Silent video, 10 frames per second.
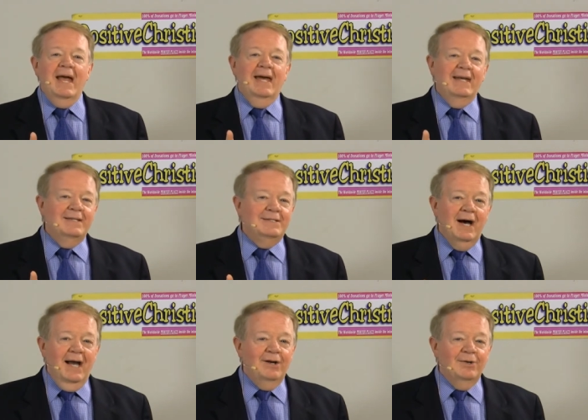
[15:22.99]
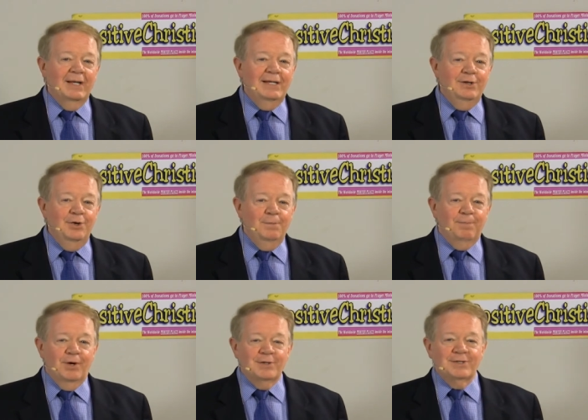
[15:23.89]
an entirely new
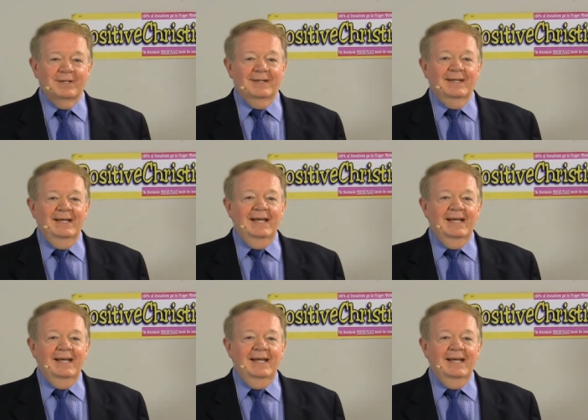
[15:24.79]
person